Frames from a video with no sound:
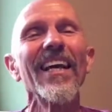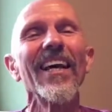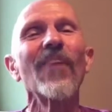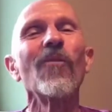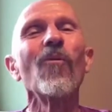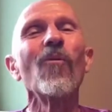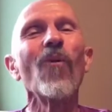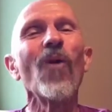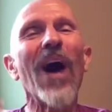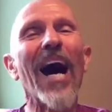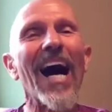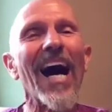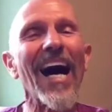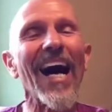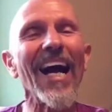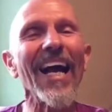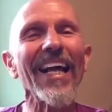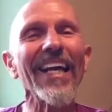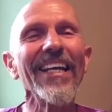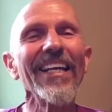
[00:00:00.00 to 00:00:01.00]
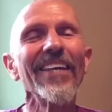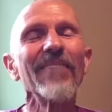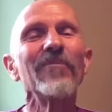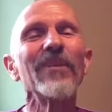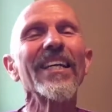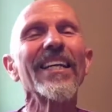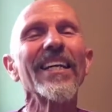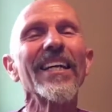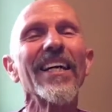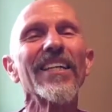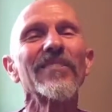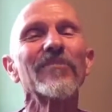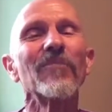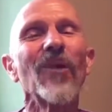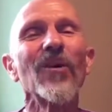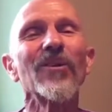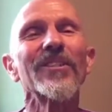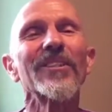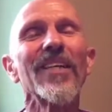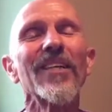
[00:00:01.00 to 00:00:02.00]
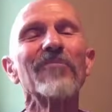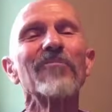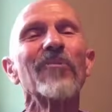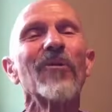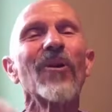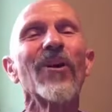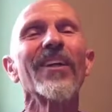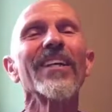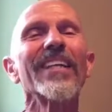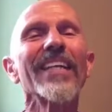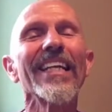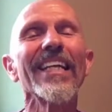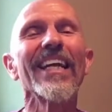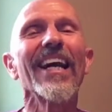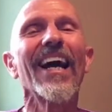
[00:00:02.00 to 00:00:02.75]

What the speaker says: Why? Because most importantly,